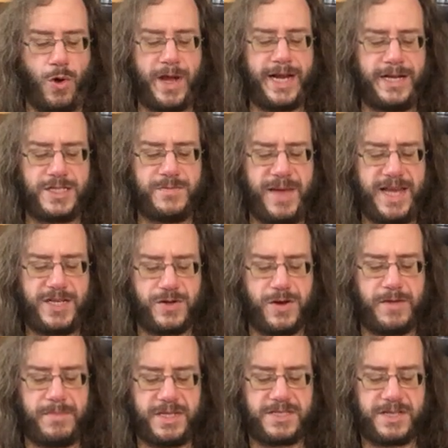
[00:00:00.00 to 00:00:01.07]
coin is made
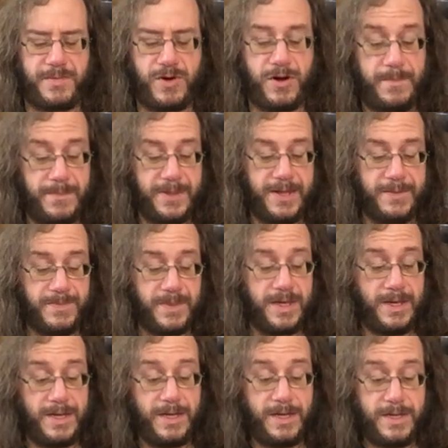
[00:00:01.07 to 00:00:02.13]
during Midsummer?
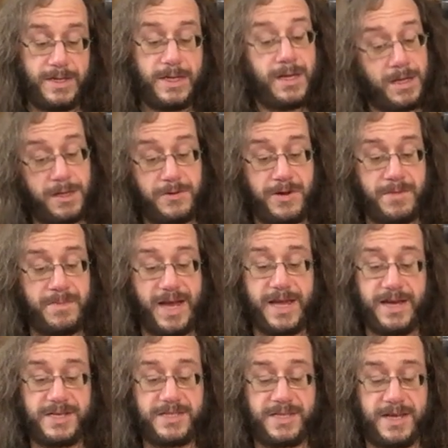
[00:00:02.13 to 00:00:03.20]
Including
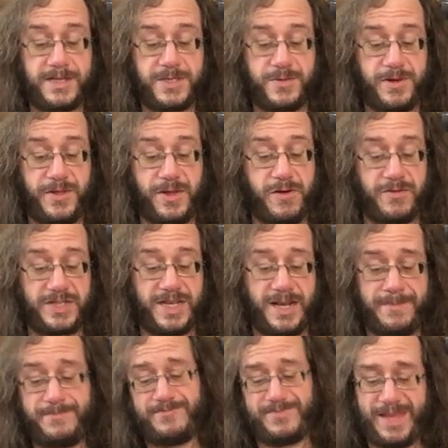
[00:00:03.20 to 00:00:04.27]
by us, thanks to all the
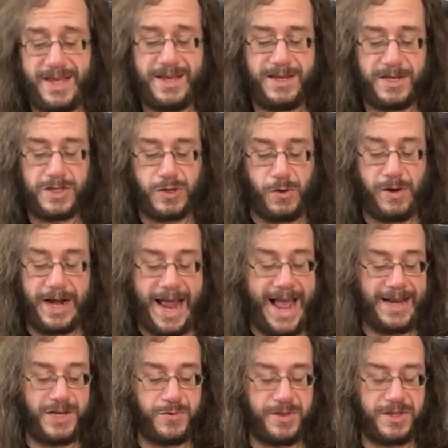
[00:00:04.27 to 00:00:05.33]
overtime, Torin
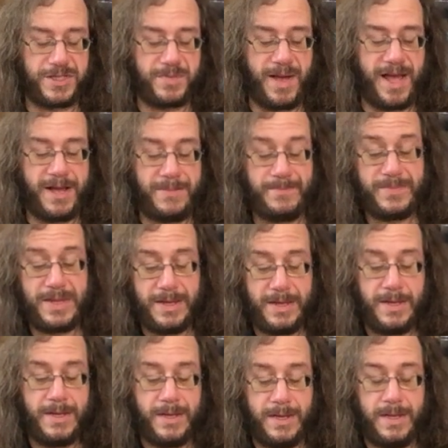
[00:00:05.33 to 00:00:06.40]
added with a smile.
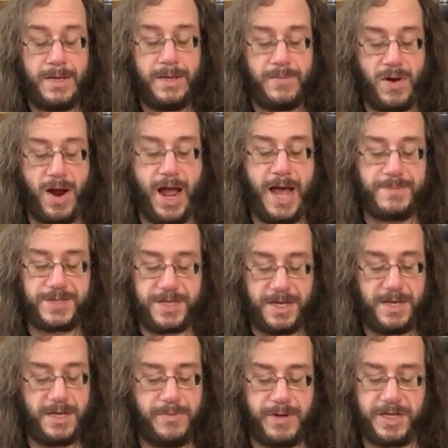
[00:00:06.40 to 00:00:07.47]
Perhaps,
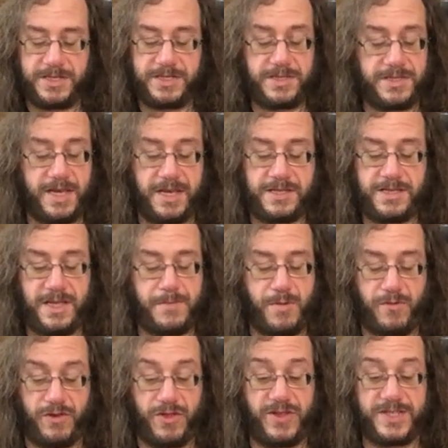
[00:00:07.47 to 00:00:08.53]
but I'll still take
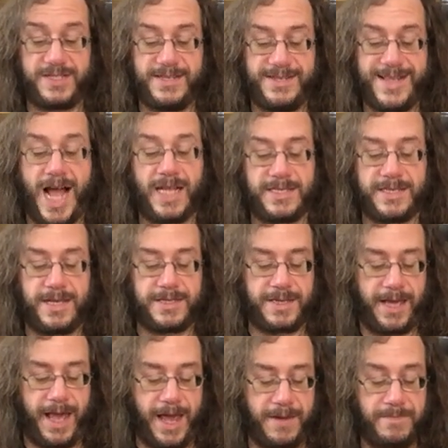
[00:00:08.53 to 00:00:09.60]
sleep over this
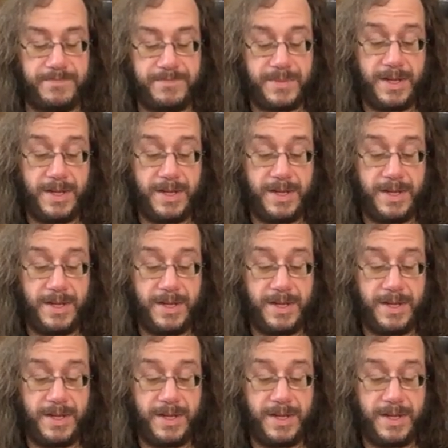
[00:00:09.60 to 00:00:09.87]
nonsense again.